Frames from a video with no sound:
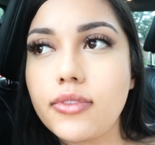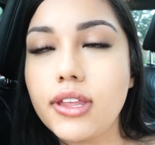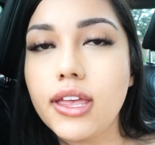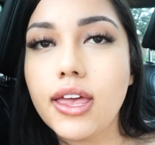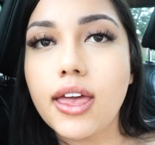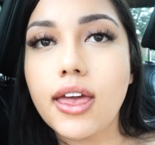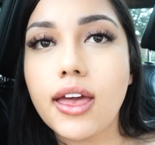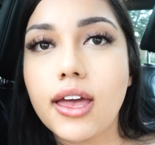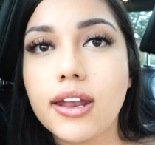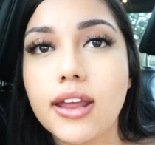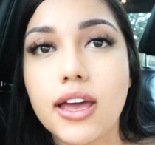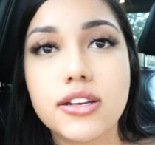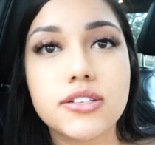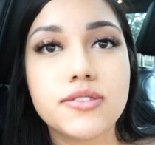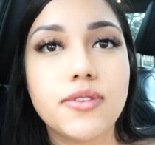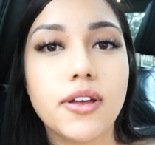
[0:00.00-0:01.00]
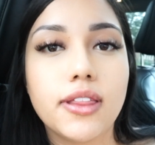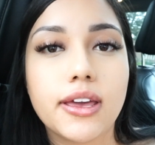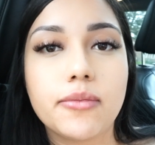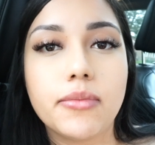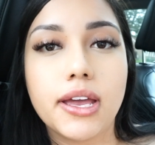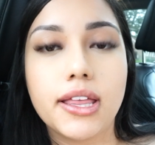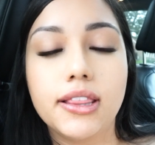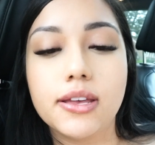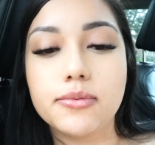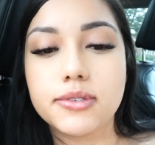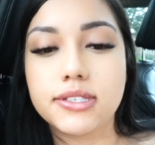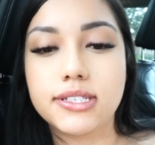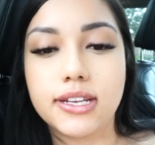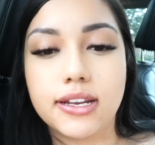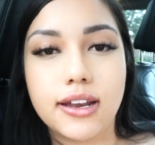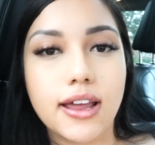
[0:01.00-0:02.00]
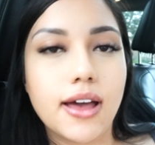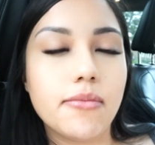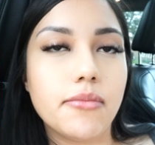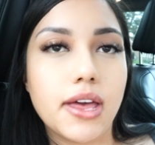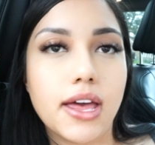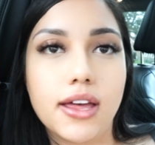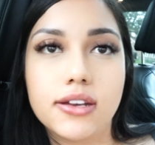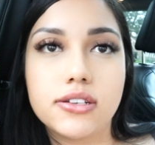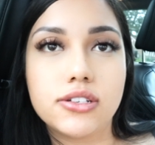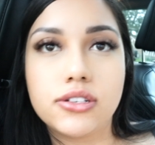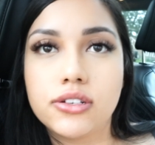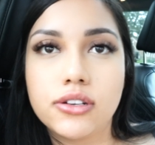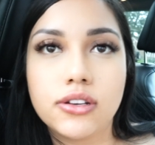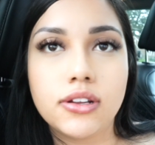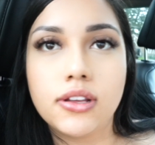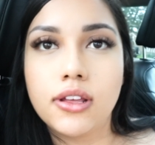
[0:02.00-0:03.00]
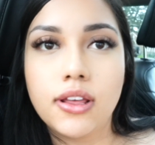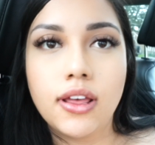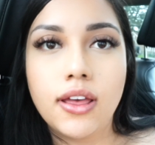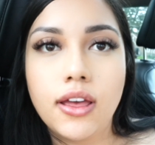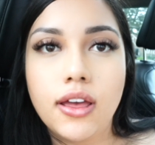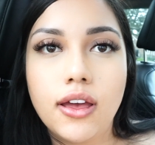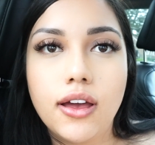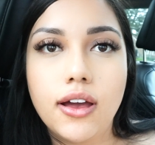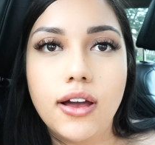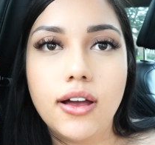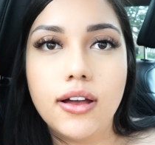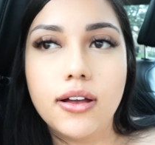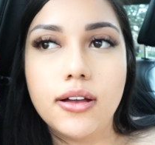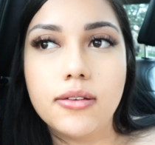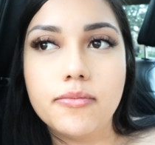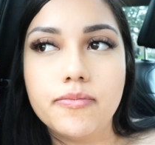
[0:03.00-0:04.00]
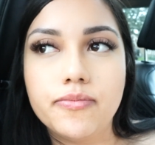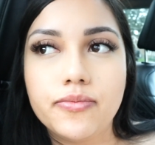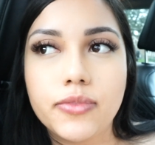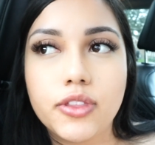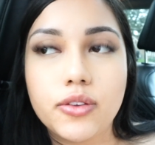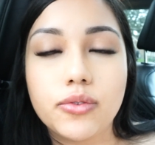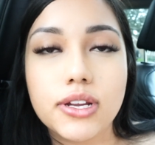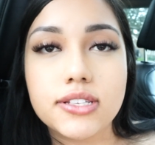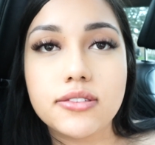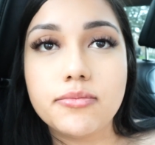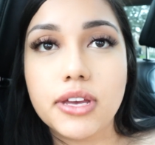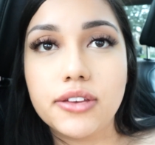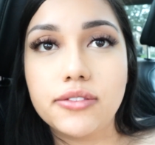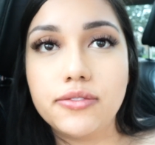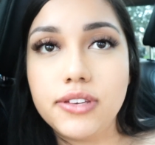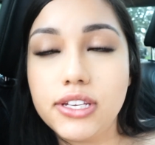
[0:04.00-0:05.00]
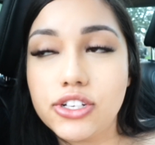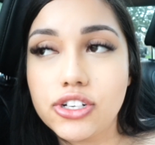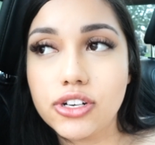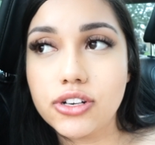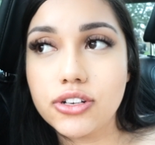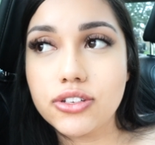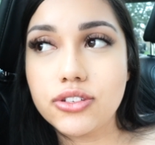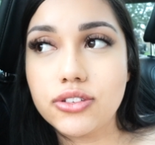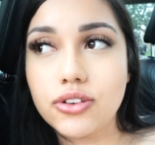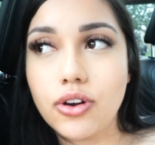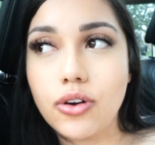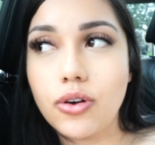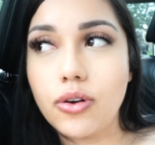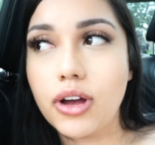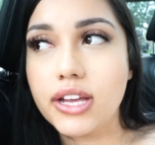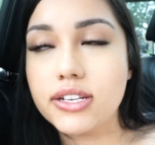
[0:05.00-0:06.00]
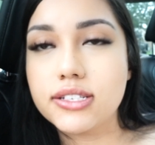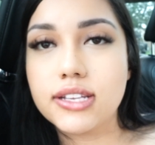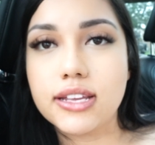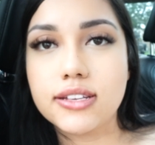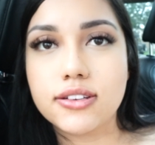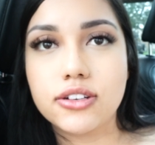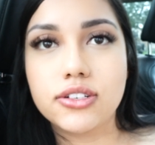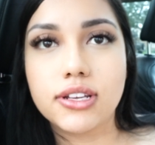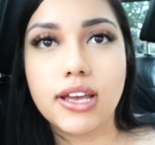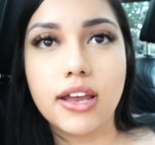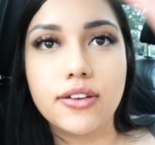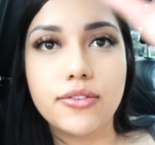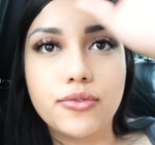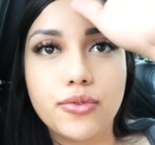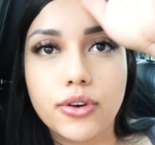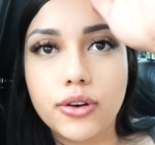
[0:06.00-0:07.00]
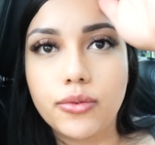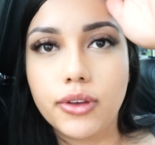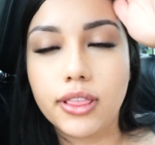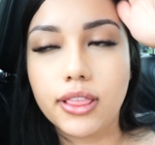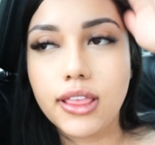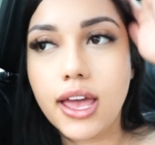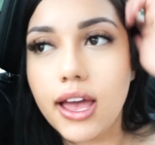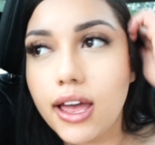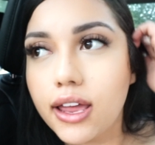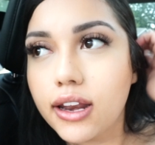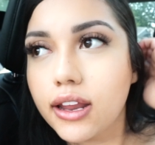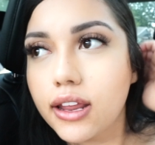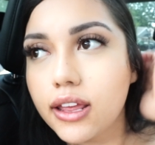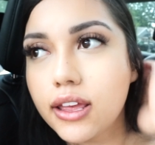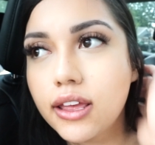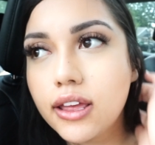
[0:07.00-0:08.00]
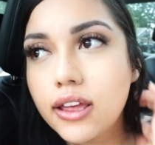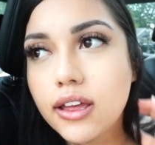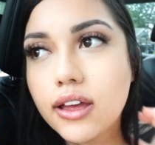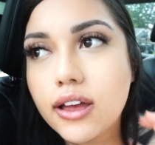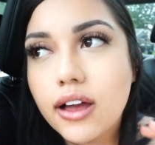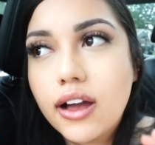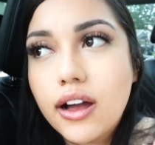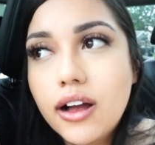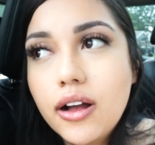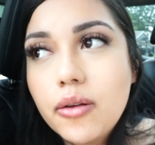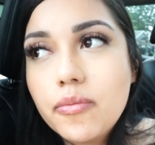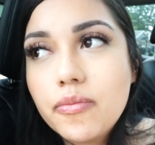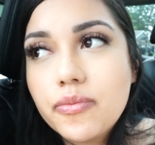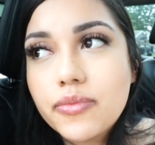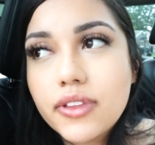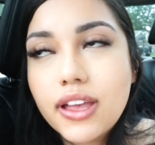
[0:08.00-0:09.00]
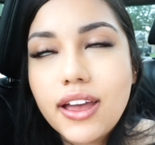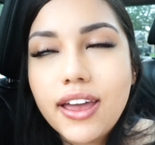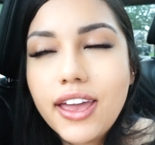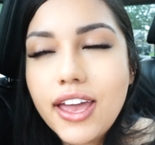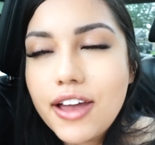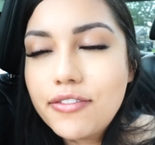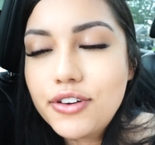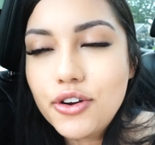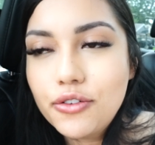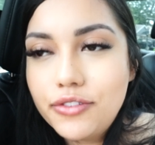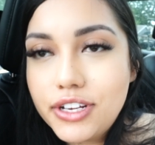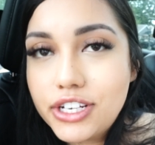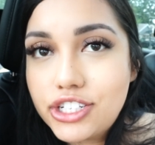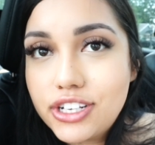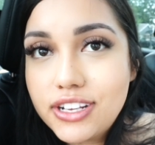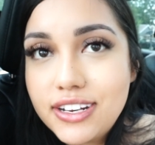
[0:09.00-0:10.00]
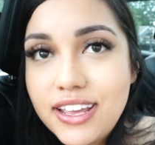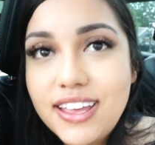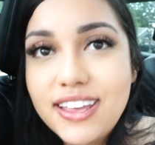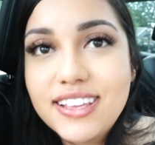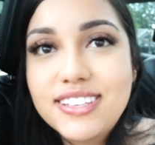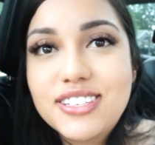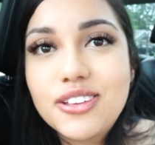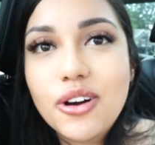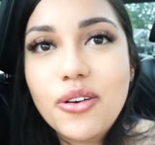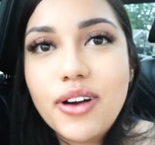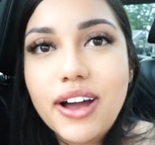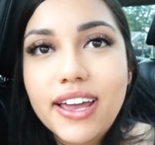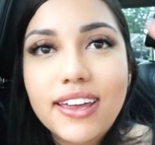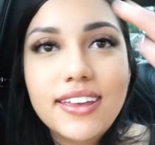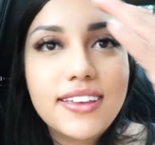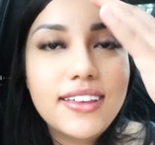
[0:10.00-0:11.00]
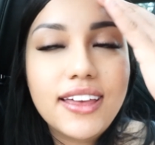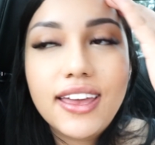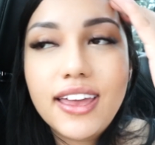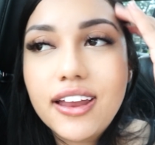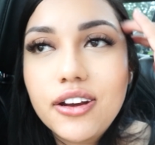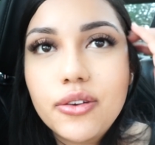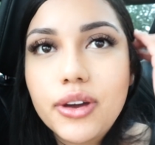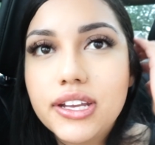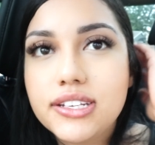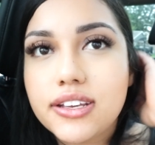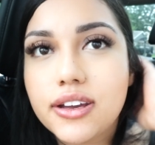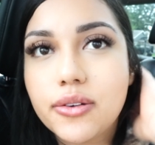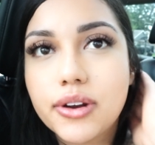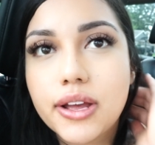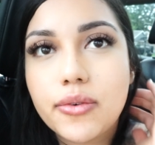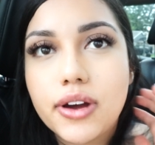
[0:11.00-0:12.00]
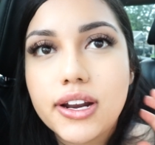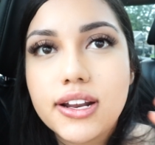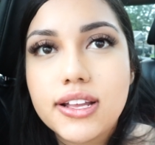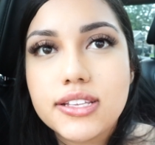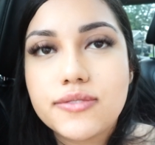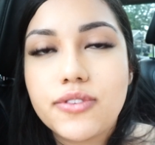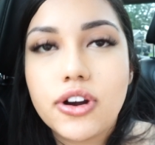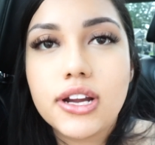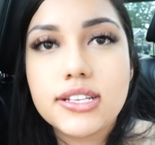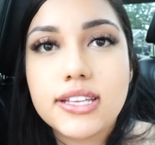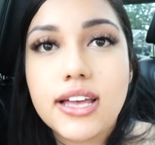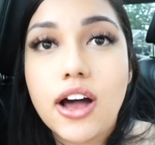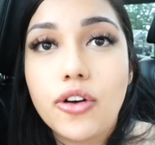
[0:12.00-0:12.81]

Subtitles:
And I just felt like my lips did not match the rest of my features, so I just asked her to kind of work with that. I have no vision, so I had no idea what I wanted as far as how